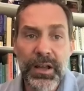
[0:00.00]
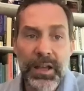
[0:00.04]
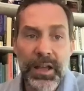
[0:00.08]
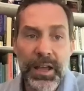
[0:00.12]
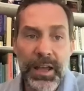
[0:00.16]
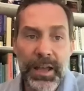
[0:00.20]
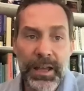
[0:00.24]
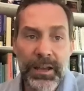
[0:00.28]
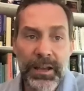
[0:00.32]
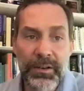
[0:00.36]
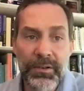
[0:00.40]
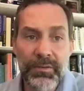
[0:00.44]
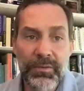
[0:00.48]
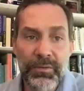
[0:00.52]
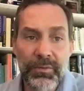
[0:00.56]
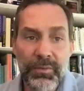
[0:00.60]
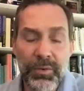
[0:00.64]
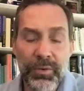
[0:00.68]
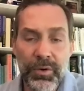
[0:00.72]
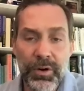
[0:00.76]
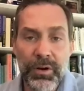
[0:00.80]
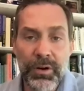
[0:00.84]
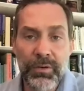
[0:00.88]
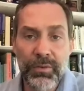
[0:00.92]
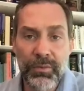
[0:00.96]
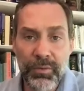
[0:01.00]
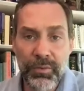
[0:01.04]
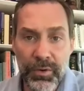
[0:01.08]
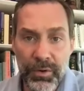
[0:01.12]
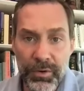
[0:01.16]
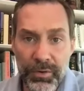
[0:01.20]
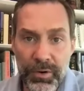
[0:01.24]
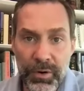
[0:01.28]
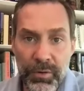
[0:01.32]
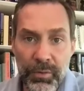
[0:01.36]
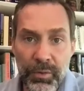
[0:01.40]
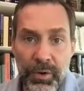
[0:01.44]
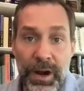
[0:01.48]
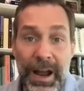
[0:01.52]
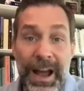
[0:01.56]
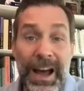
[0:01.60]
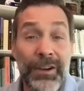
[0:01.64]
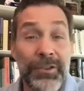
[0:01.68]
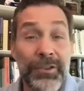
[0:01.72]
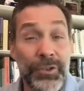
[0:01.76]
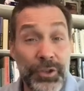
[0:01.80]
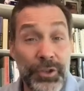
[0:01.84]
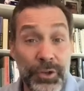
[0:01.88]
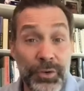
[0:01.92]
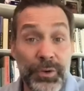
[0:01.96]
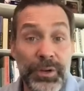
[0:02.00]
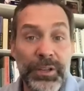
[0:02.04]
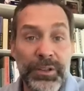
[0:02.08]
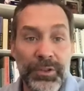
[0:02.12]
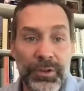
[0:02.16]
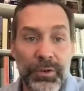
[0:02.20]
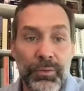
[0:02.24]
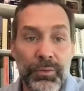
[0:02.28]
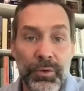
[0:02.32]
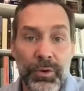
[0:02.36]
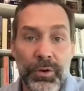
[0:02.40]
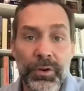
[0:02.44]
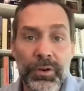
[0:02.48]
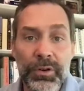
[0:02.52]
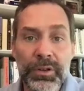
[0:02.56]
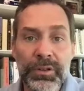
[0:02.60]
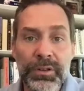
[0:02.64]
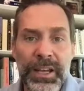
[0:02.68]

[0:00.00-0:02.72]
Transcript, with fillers: and we're we're we're out doing the work.